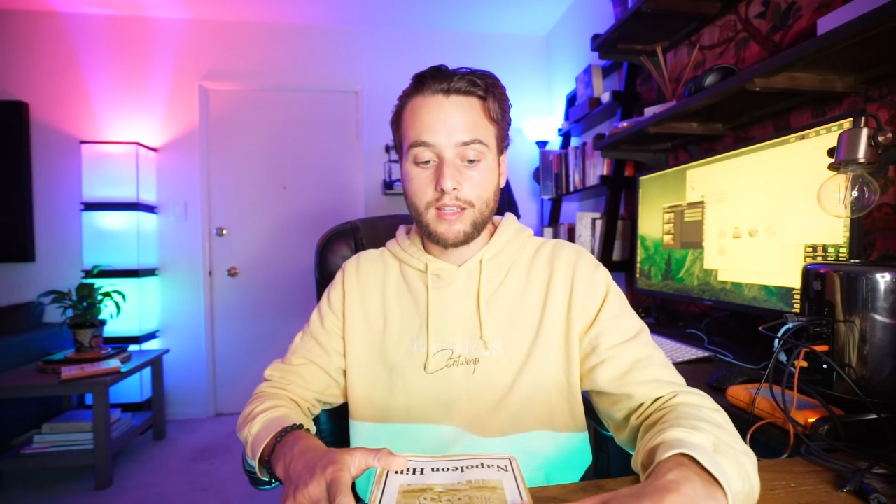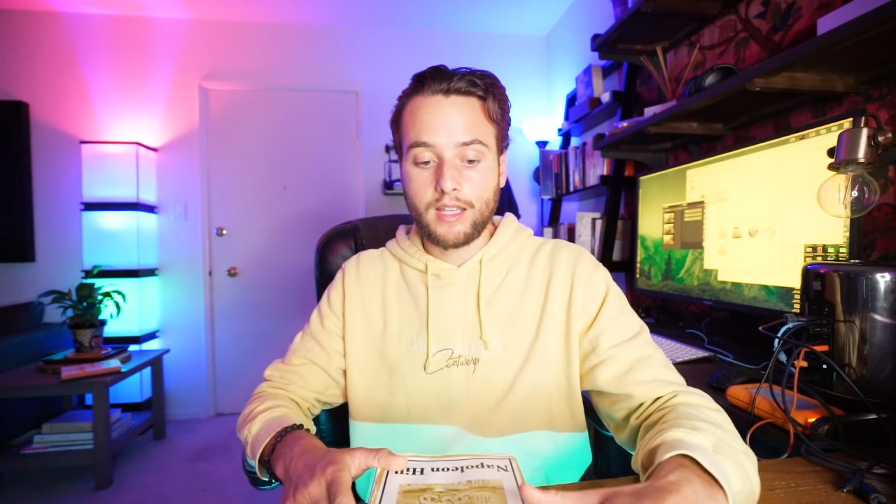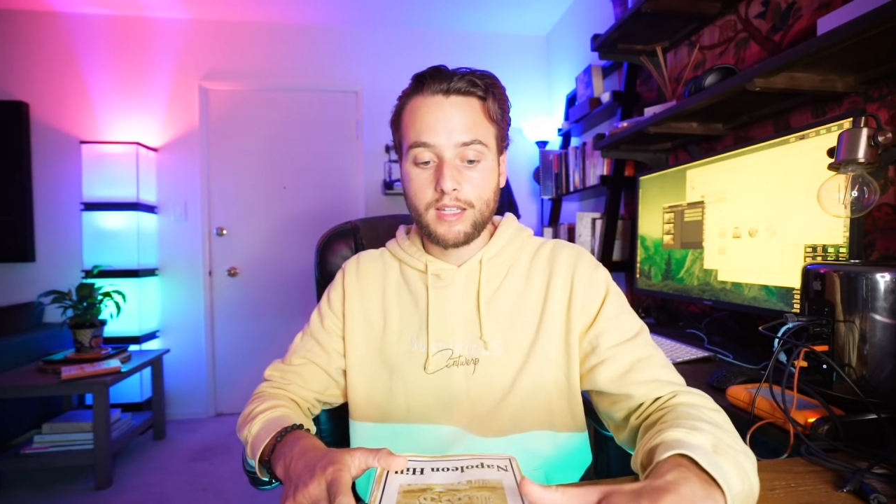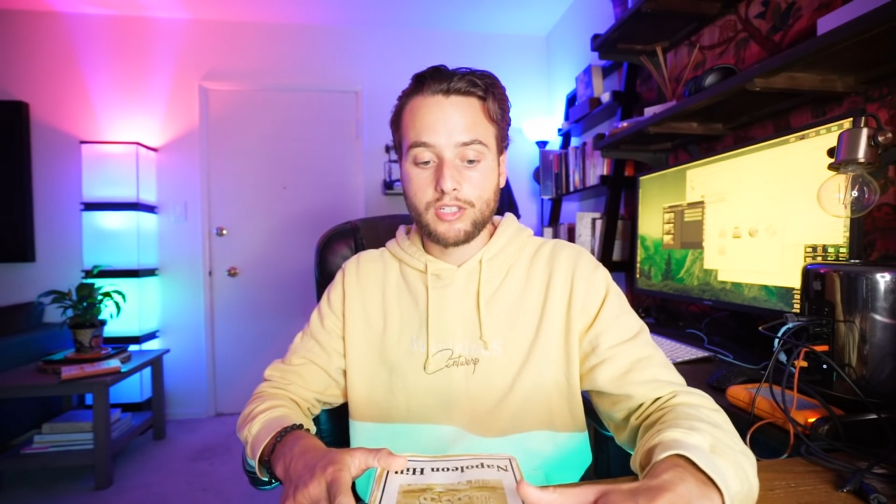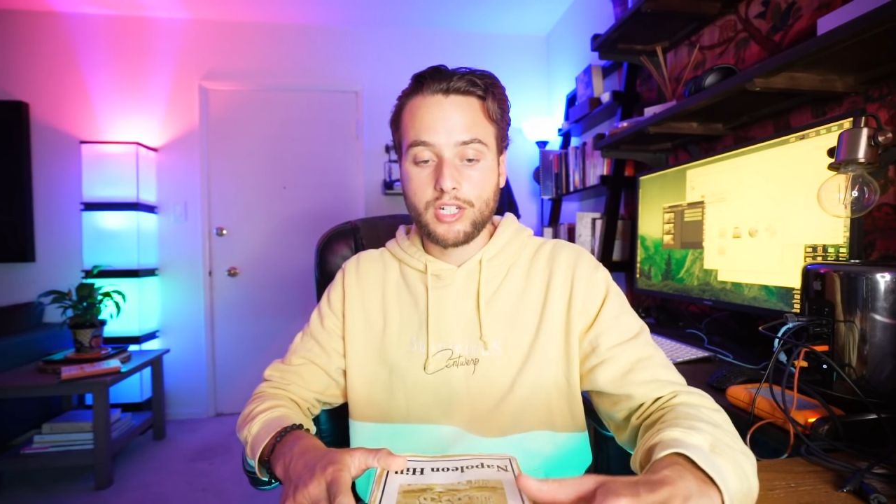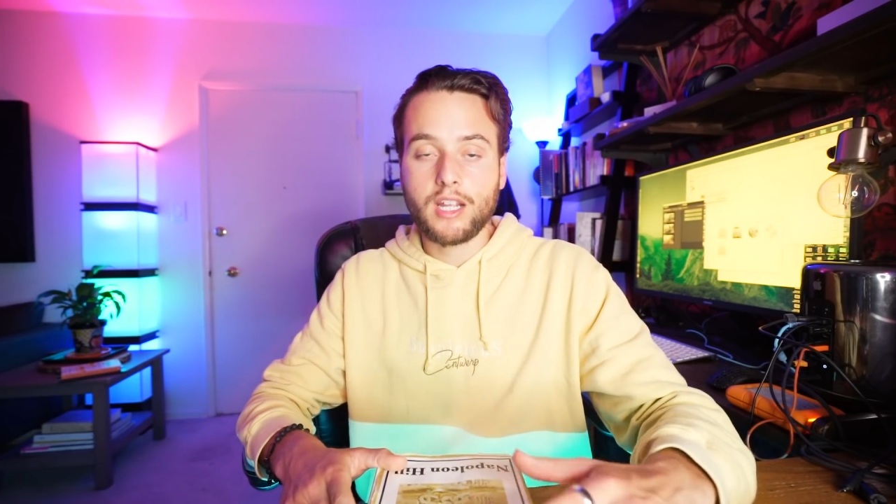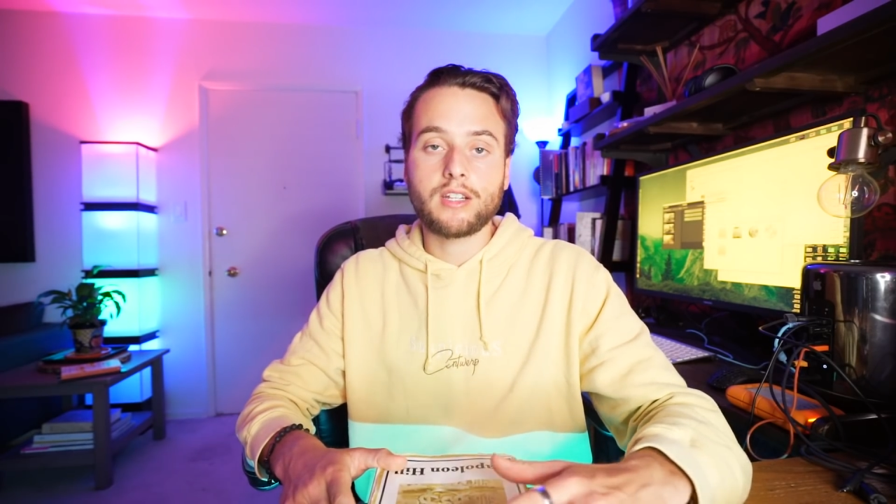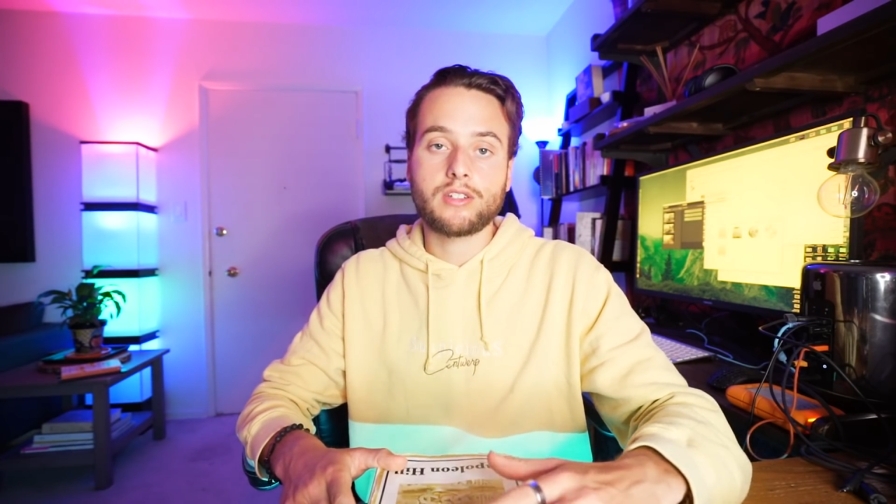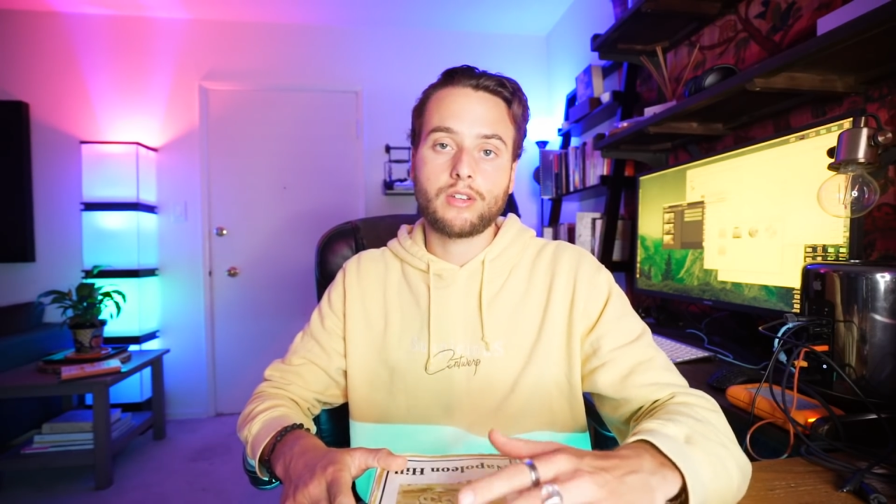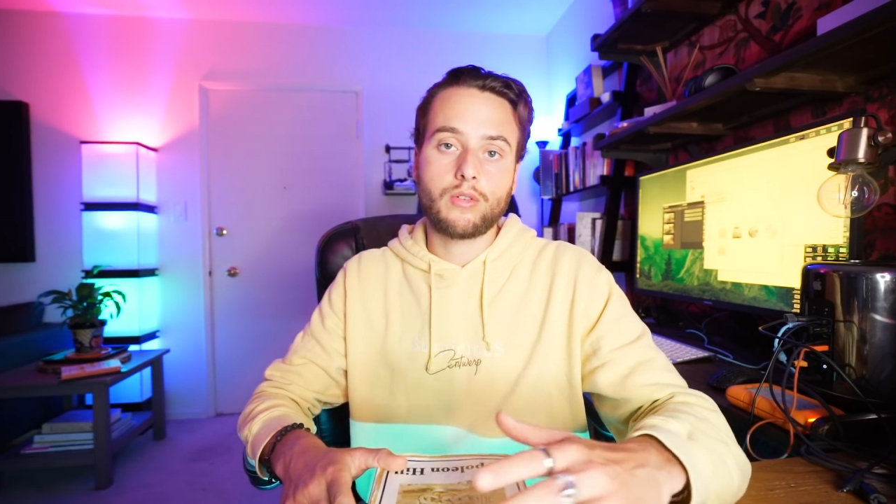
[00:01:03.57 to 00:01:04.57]
it
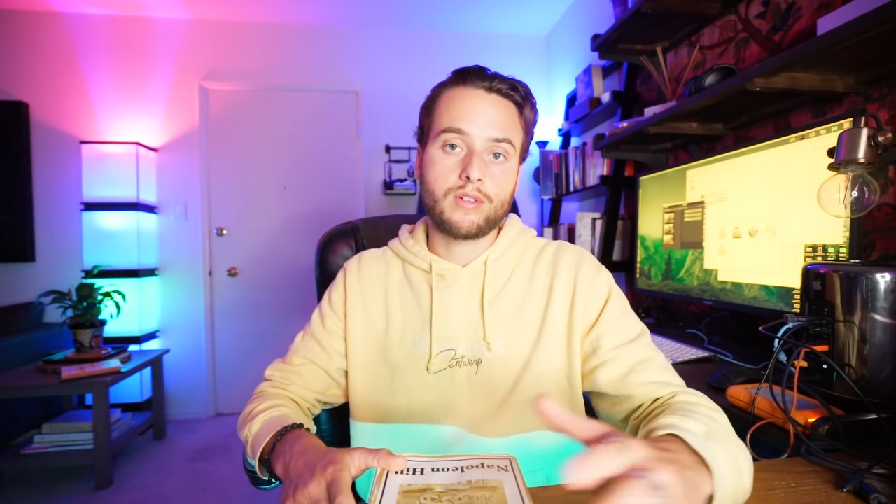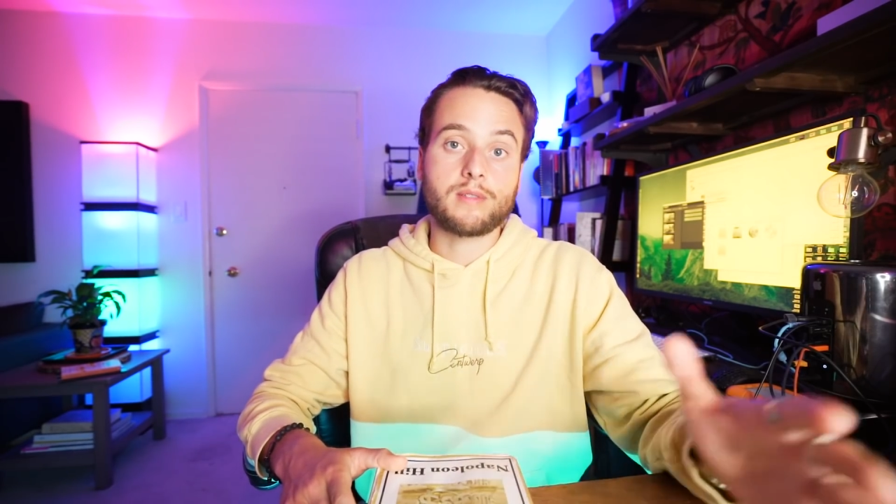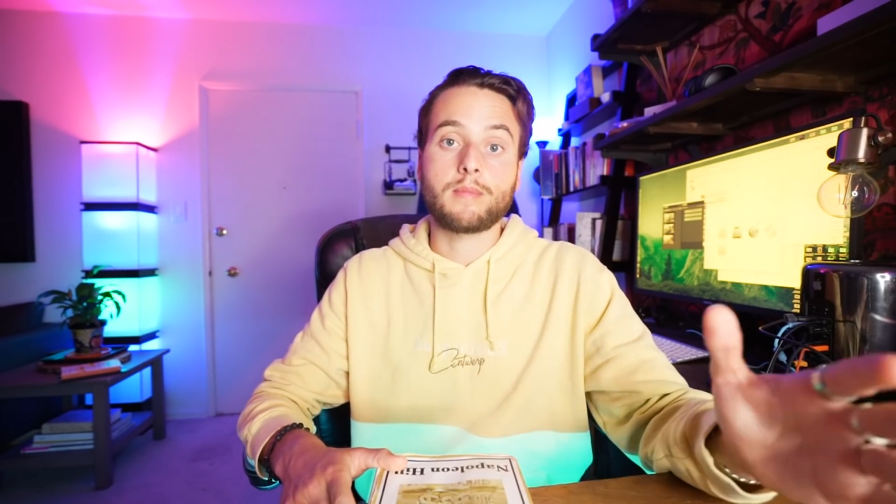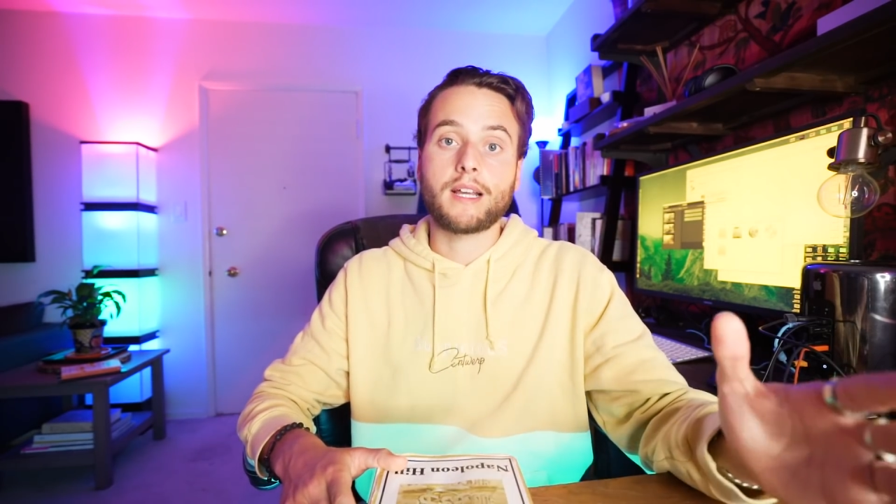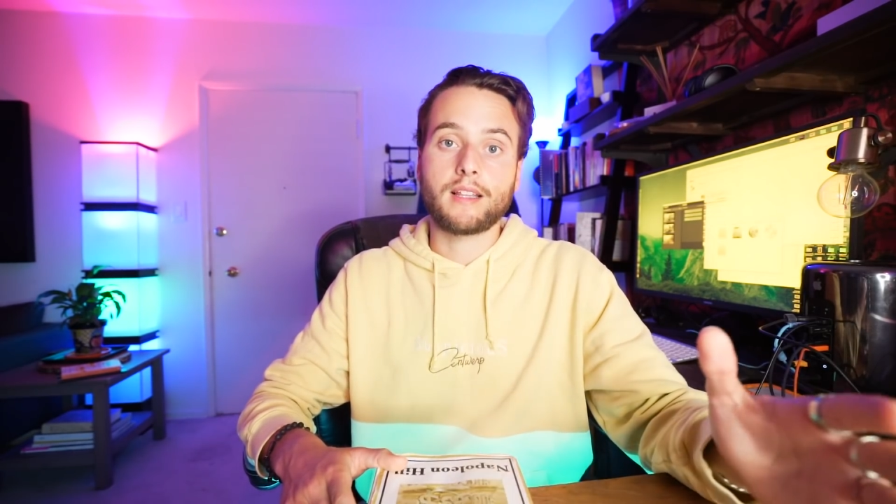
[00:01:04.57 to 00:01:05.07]
changed the course of my